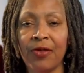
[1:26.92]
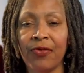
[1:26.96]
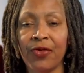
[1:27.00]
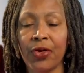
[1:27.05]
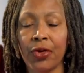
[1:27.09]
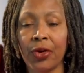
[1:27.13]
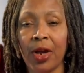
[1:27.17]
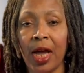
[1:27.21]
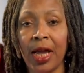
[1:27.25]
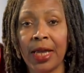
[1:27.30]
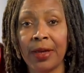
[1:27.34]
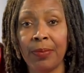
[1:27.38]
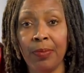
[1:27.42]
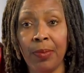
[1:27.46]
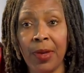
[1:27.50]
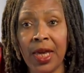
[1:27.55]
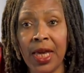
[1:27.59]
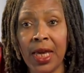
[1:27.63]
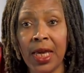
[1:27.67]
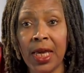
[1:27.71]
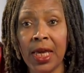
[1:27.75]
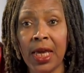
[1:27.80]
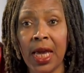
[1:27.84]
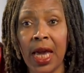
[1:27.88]
if you're like
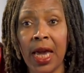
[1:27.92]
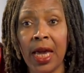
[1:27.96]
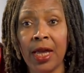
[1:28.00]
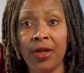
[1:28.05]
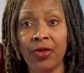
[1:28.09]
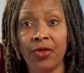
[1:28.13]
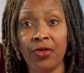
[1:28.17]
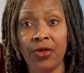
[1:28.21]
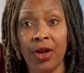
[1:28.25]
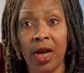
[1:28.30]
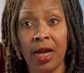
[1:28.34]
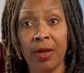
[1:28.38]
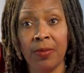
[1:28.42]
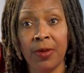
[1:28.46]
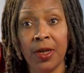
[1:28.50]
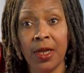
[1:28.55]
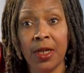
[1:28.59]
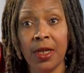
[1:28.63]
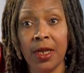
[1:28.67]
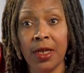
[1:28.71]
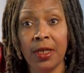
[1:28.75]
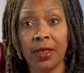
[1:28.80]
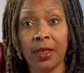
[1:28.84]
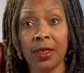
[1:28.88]
me and your
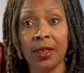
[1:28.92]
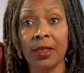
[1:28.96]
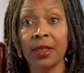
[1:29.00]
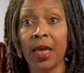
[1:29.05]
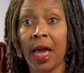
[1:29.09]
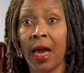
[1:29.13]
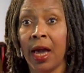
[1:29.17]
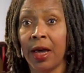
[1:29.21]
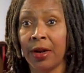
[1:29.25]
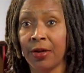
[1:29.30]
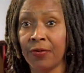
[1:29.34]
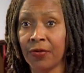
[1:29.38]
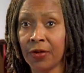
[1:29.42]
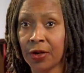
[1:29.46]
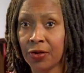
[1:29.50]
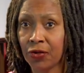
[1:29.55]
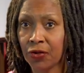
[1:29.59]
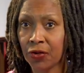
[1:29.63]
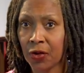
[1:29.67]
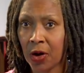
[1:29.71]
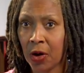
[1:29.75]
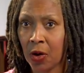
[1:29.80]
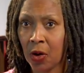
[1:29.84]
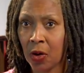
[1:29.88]
diabetes is out of
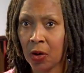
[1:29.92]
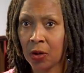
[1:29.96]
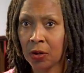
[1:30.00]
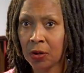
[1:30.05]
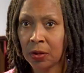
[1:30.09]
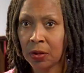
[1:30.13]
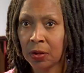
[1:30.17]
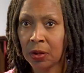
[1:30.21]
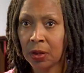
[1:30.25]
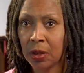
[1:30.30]
control,